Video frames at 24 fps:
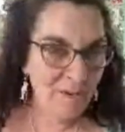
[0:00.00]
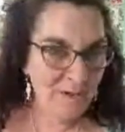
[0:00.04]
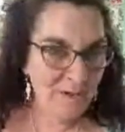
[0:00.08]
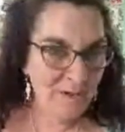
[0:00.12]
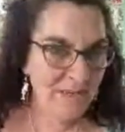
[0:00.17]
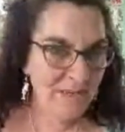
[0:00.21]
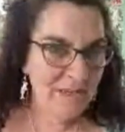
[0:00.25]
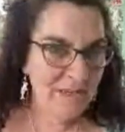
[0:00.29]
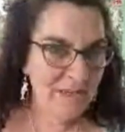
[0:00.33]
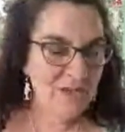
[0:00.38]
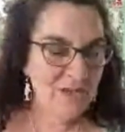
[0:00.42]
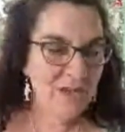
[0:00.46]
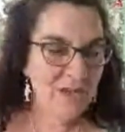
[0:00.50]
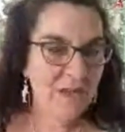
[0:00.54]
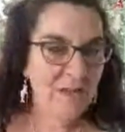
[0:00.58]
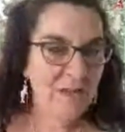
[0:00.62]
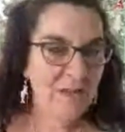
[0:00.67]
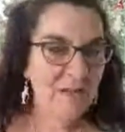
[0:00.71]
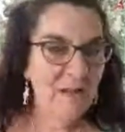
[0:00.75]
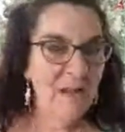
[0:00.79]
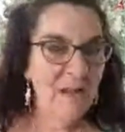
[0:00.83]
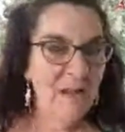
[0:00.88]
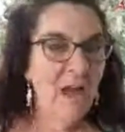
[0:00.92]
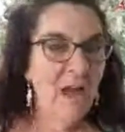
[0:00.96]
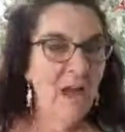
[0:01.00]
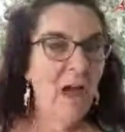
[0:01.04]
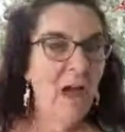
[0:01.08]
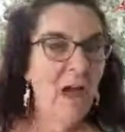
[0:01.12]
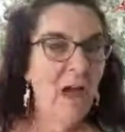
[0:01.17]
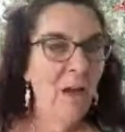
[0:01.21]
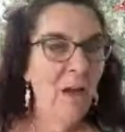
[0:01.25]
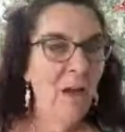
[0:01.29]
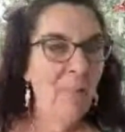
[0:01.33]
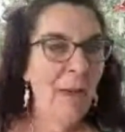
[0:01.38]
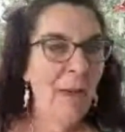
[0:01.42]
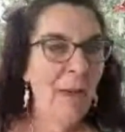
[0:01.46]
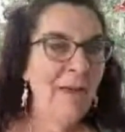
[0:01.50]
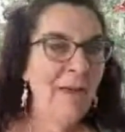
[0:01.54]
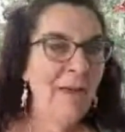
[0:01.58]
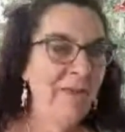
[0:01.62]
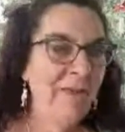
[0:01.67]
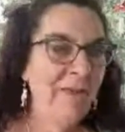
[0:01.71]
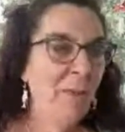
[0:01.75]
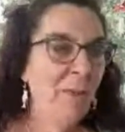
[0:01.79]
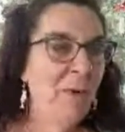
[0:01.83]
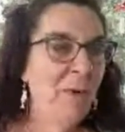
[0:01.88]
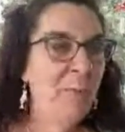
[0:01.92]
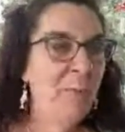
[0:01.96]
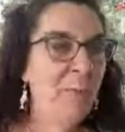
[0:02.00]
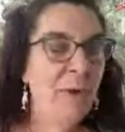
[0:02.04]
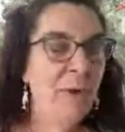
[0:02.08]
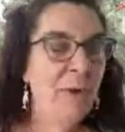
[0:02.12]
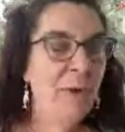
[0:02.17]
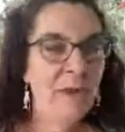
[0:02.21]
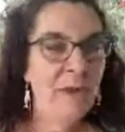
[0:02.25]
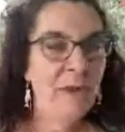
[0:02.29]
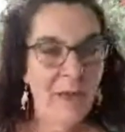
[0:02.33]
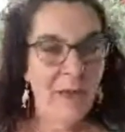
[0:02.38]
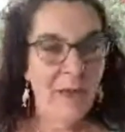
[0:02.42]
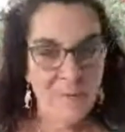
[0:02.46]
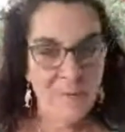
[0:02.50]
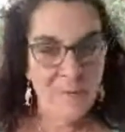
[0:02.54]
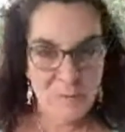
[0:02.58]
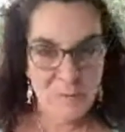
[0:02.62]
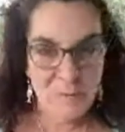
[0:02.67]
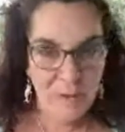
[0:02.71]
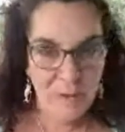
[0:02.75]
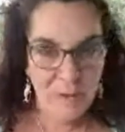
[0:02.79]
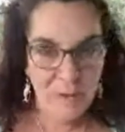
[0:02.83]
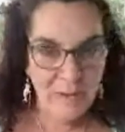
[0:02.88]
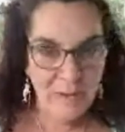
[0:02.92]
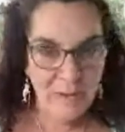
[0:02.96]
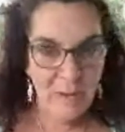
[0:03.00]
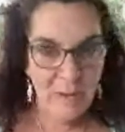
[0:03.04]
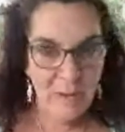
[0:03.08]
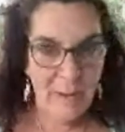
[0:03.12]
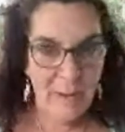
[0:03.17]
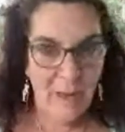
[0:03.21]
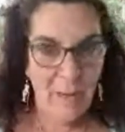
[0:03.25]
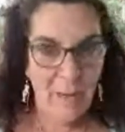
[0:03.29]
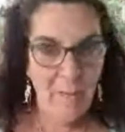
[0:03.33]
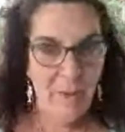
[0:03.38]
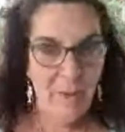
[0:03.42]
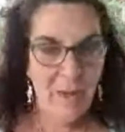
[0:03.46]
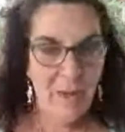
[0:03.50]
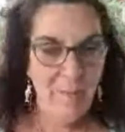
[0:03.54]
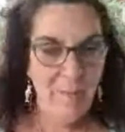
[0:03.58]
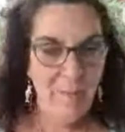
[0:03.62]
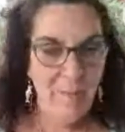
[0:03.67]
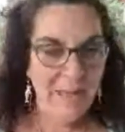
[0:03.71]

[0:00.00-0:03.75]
I found a book that was written about my matriarchal family.